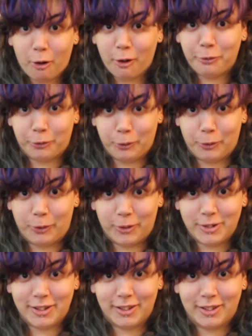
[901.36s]
a
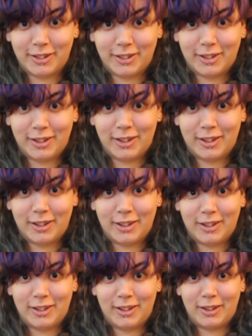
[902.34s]
fraud,
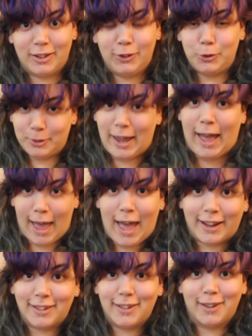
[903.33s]
you
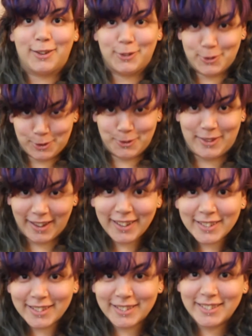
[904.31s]
can do
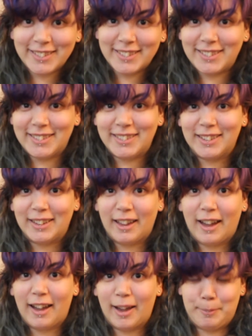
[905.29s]
this,
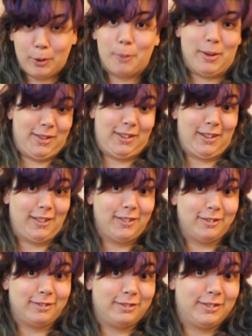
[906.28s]
I promise you.
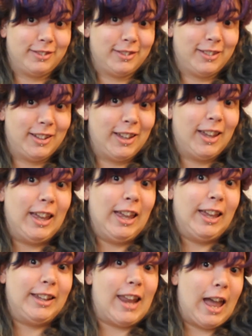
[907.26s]

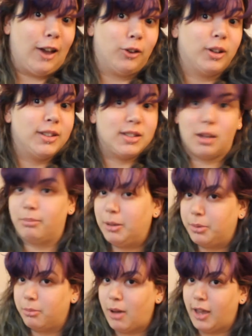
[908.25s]
Now, some
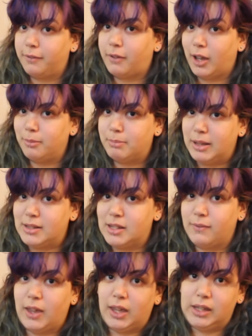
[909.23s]
people might find bits
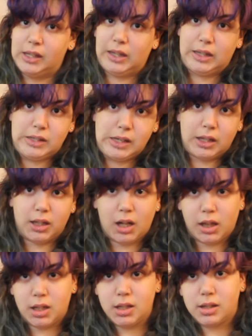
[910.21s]
of it easier than
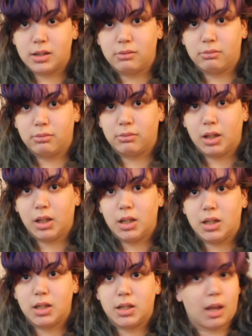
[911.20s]
others.
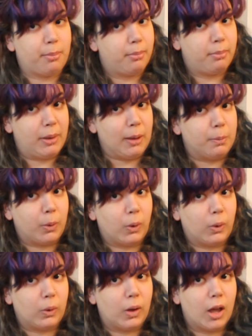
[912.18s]
Some
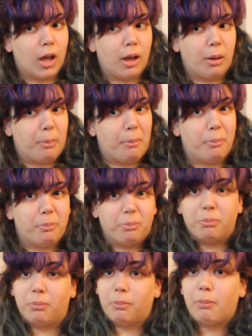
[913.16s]
people
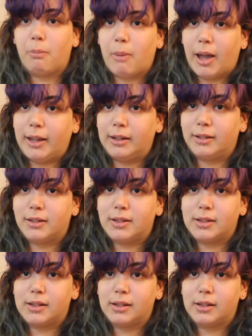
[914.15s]
might